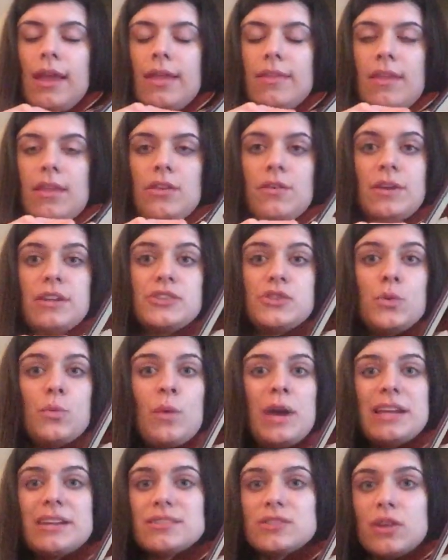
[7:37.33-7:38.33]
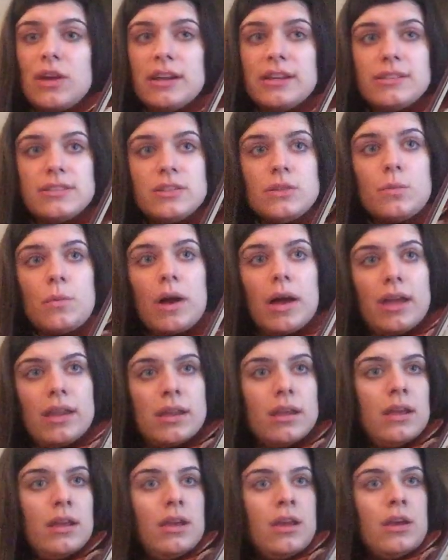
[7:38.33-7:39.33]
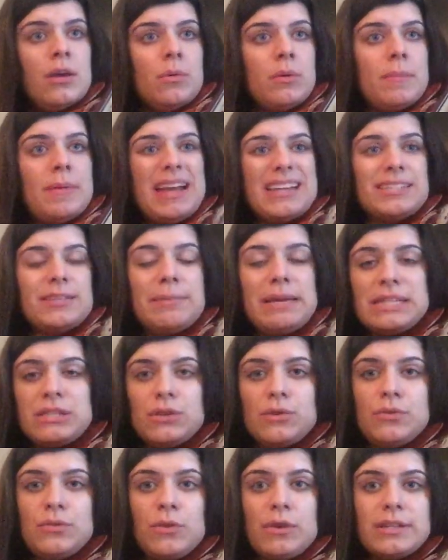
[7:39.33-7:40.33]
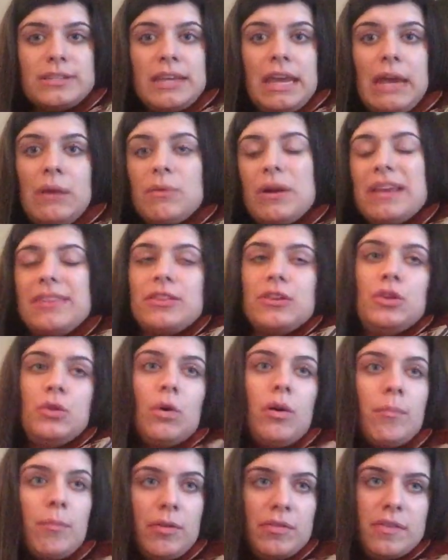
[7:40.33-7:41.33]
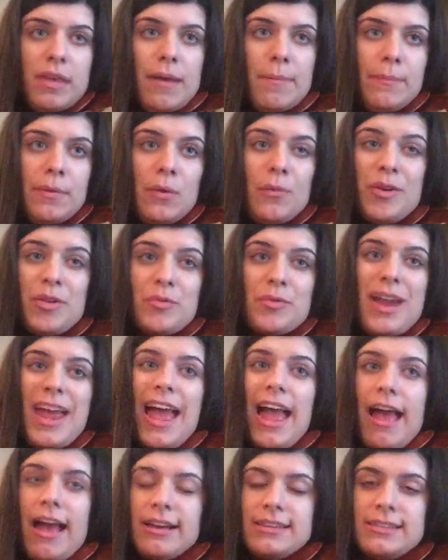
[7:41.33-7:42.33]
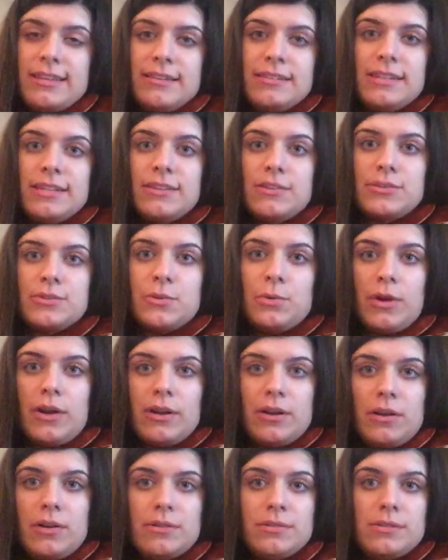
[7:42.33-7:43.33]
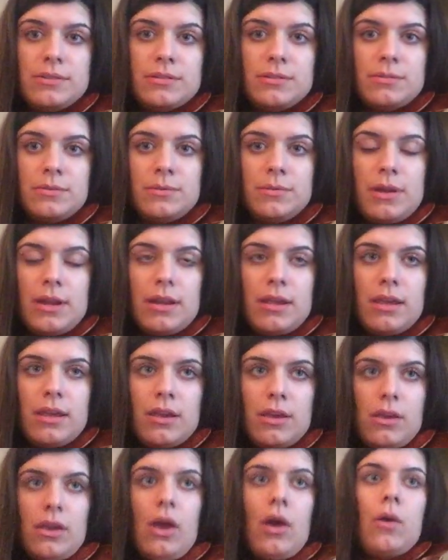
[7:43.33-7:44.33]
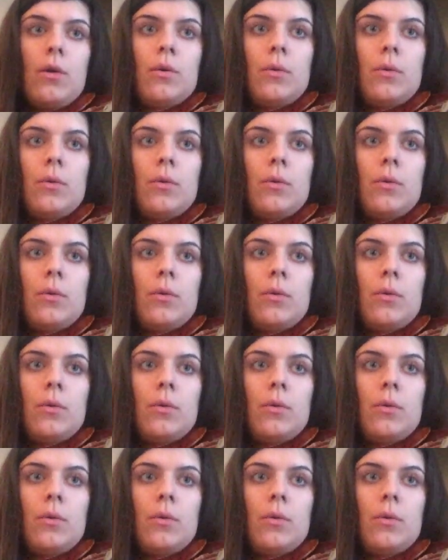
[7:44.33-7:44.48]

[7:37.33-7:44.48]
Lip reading: And then you get to wait as long as you want. We're back to mezzo forte. We're at the normal tempo and we're accenting those quarter notes. Go.